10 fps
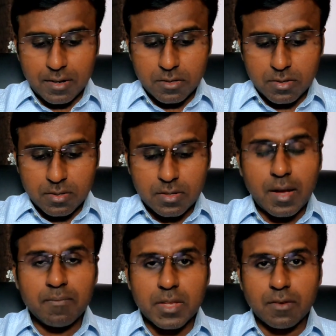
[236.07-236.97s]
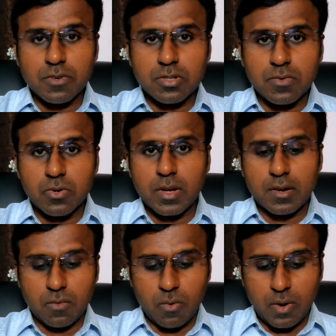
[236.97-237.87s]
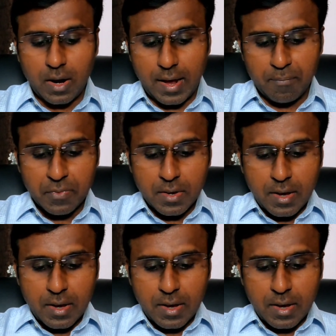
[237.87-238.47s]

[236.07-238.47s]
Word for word: that is something which you can overlap